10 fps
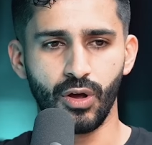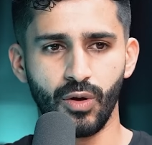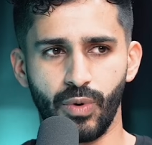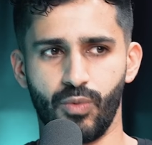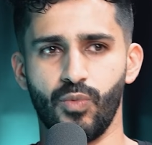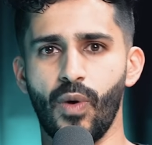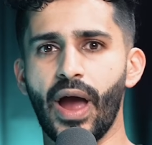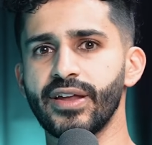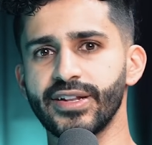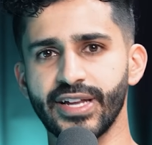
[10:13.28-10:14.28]
wait,
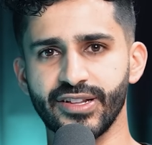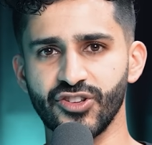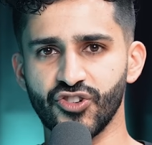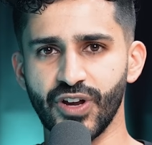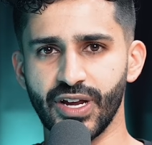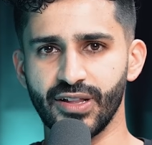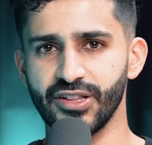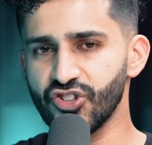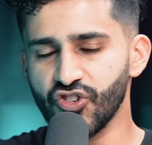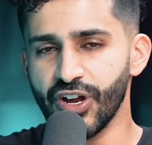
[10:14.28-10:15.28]
why did I take this trade?
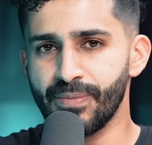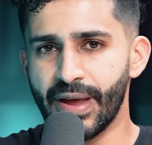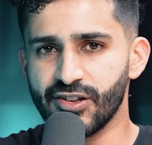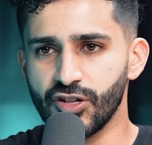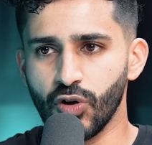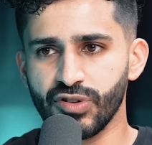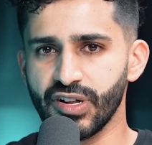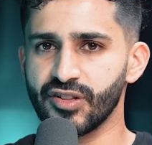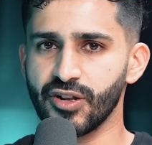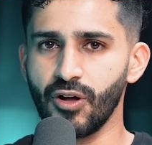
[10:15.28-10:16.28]
This trade makes no
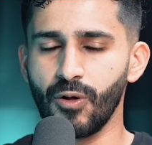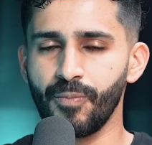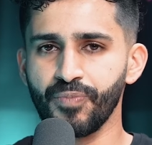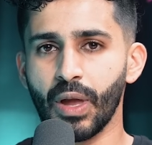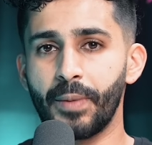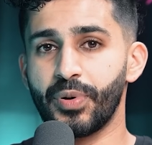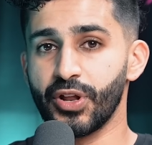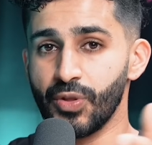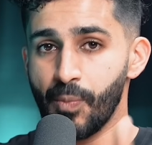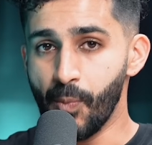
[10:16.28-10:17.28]
sense at all. But
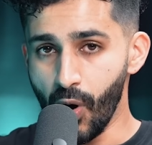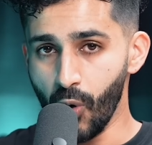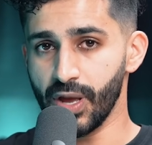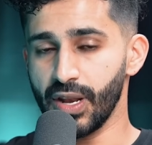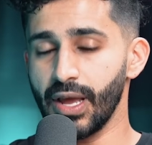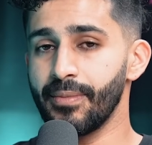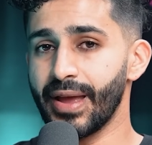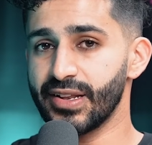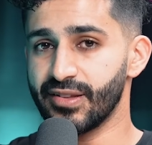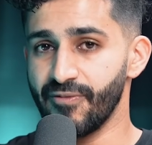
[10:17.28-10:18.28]
in the moment, it
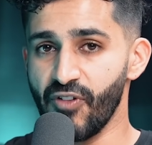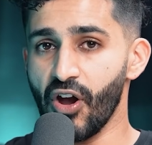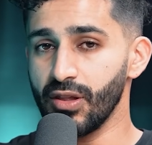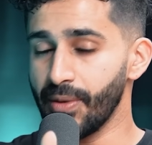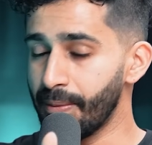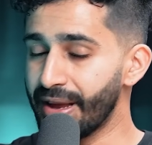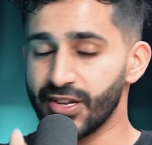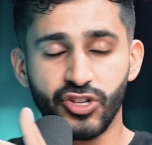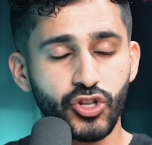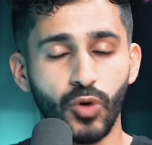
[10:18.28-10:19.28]

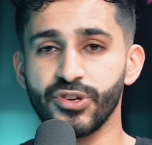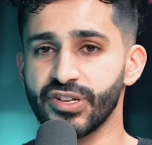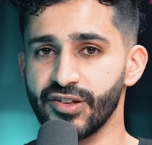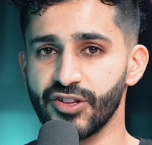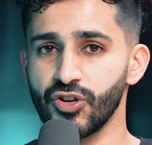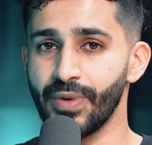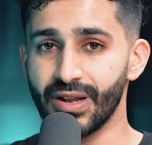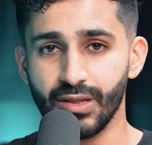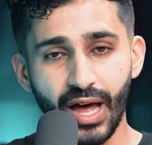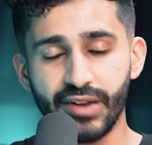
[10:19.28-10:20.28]
made so much sense to you, made
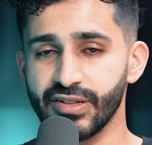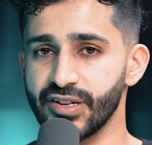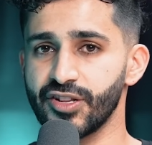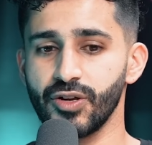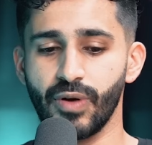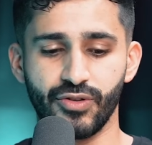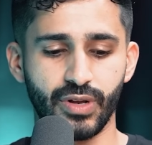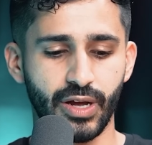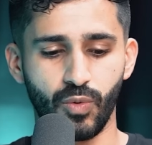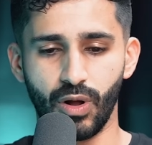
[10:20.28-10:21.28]
a lot of sense to you. And you're
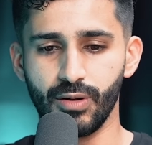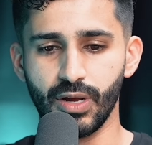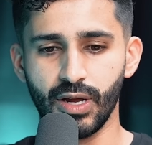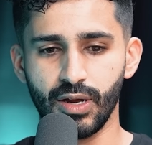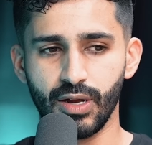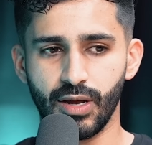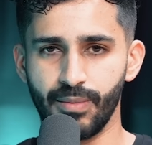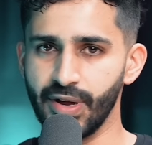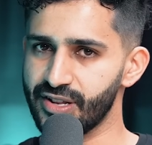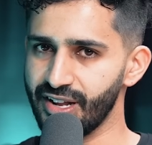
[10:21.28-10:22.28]
like, well, it
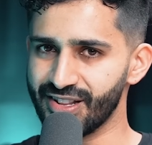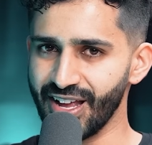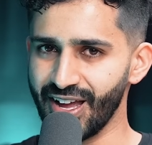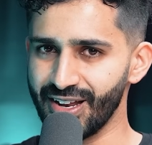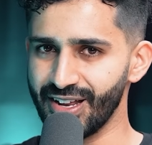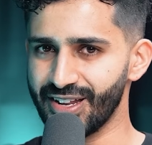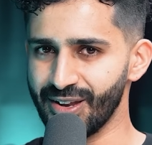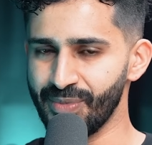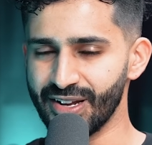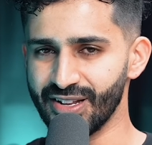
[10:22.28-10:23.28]
made sense then, it
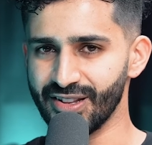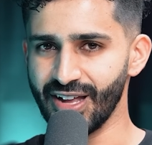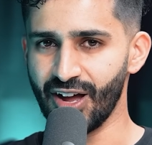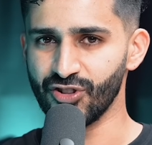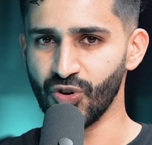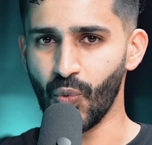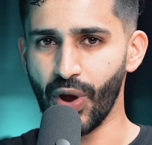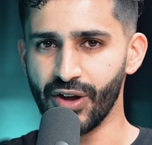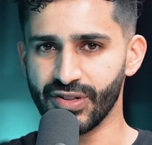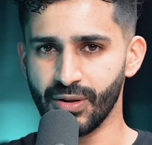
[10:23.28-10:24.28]
didn't make sense now. So
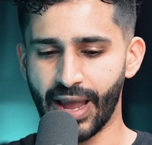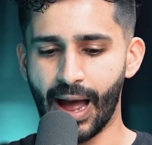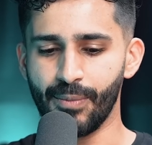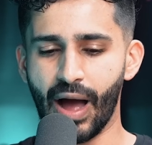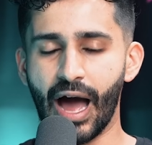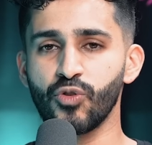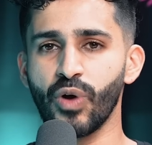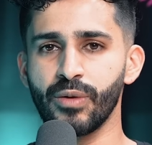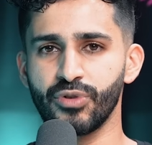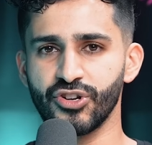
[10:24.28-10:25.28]
where's the gap? How do
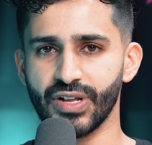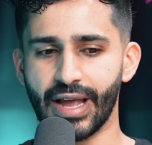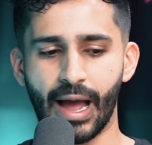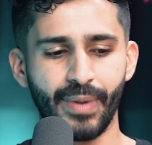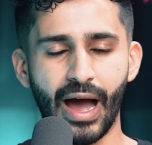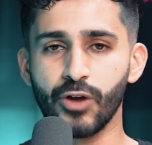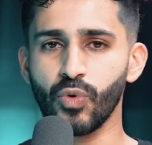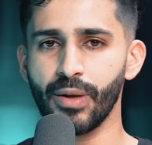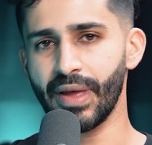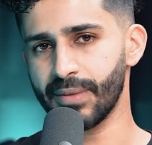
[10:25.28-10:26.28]
I bridge the gap? How
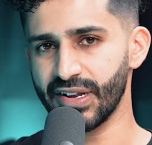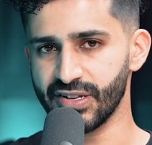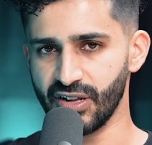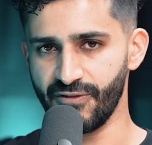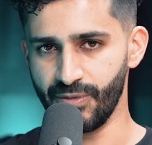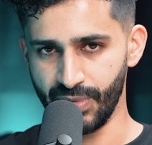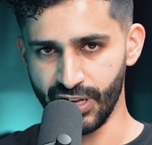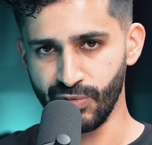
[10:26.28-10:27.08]
do I make myself from this